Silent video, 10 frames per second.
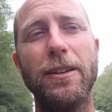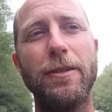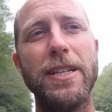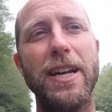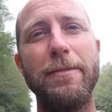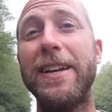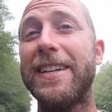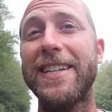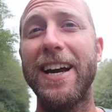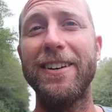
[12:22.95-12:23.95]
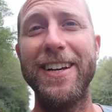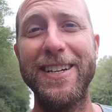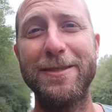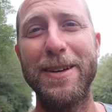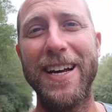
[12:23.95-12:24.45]
The reason I'm in integrity
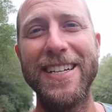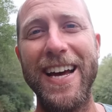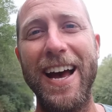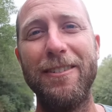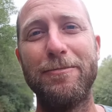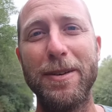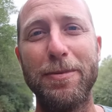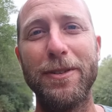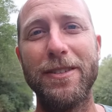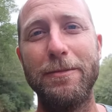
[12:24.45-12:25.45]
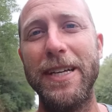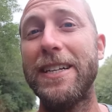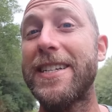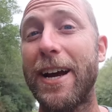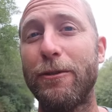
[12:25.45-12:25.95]
is because I have people to be
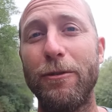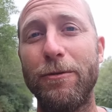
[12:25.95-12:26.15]
integral